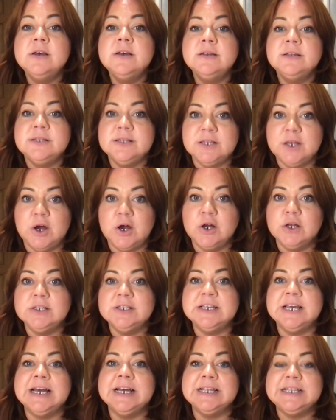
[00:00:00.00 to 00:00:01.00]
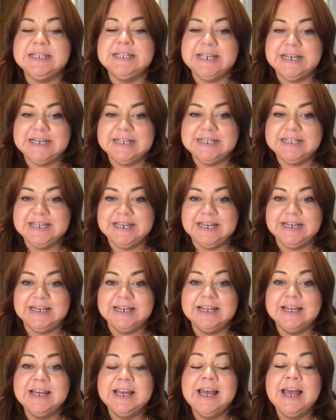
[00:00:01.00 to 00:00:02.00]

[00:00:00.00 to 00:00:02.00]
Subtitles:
starts at 16.